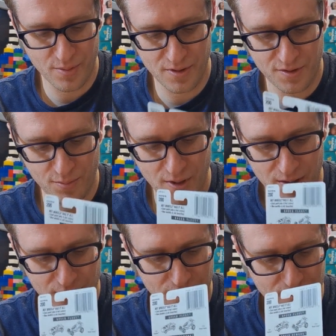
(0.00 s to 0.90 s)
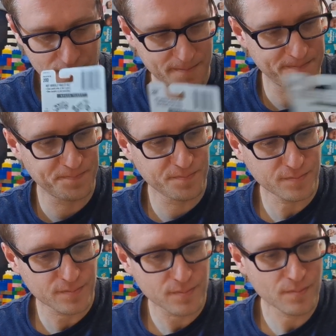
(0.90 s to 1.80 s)
Pretty sweet.
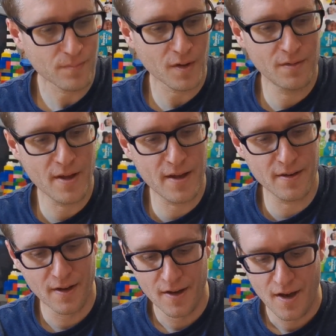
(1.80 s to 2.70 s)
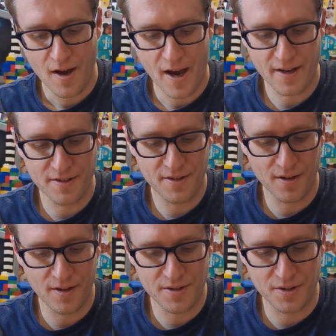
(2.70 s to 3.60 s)
Then I
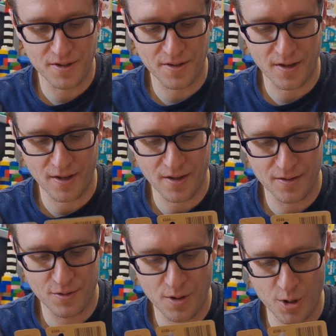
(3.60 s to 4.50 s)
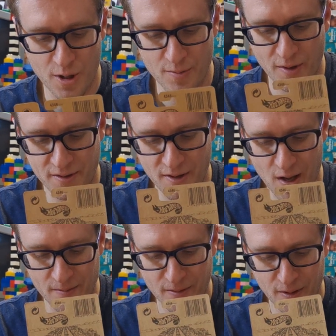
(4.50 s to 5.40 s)
consider this just like a treasure hunt
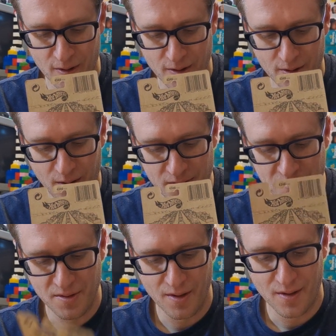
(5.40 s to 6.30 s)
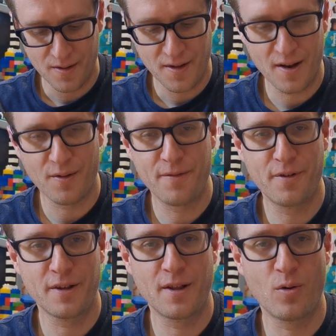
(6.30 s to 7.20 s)
myself, because I
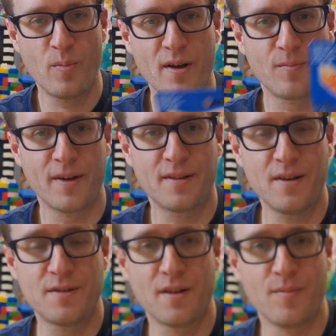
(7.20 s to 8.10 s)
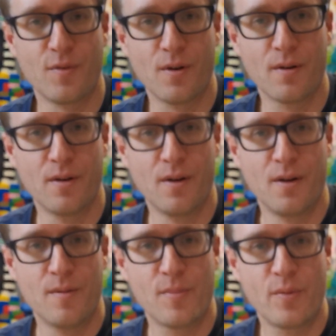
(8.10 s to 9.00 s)
feel like they don't make them like these anymore.
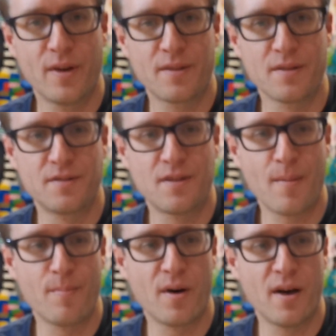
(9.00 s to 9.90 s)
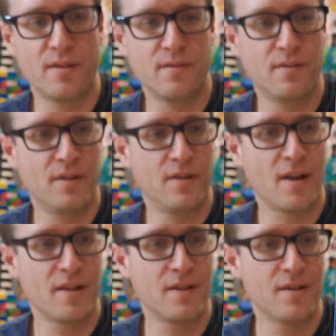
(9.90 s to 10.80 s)
But we got the Zembot, and
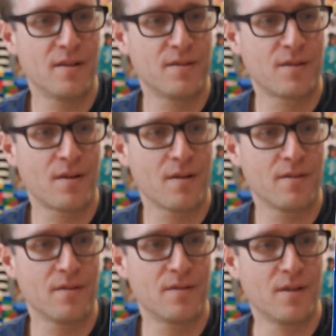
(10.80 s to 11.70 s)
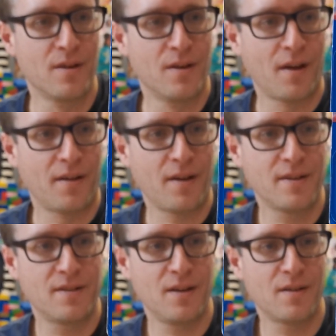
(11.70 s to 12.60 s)
that is carded
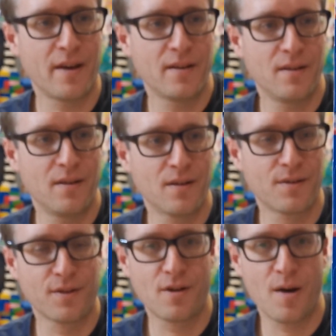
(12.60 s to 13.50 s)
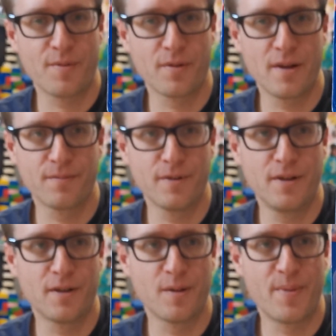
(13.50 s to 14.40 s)
1990 here on the copyright
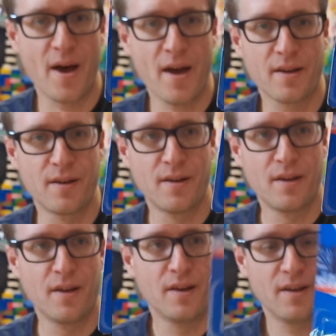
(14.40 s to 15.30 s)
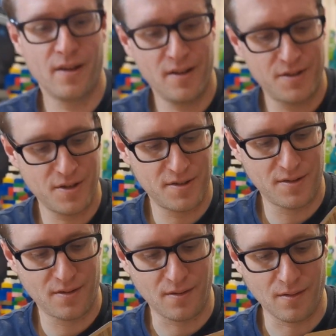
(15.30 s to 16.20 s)
reading on the back, and it just
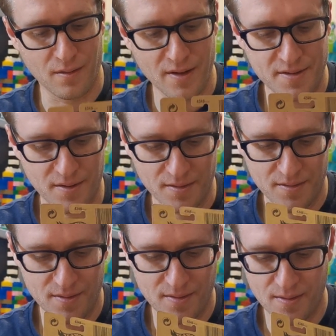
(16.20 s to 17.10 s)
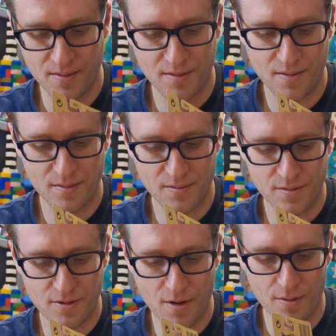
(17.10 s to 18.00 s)
glistens.
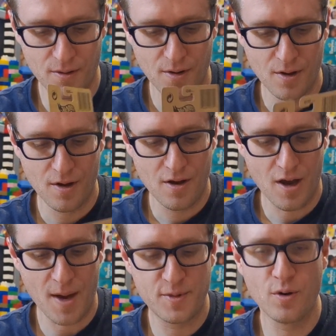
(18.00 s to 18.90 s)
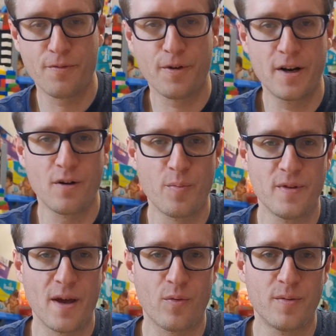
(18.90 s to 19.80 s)
So I'm too afraid to open
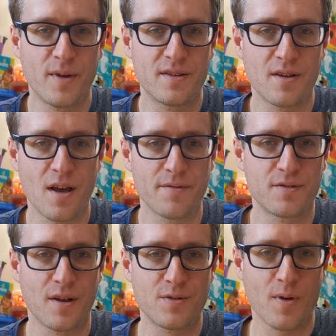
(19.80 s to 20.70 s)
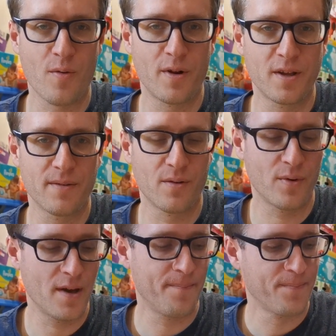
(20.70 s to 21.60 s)
that one myself, so that's why I want to give it
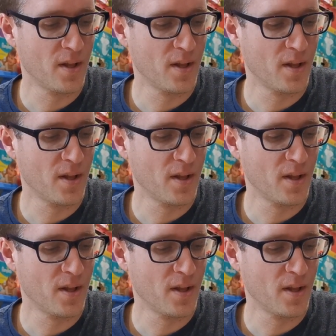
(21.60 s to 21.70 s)
away.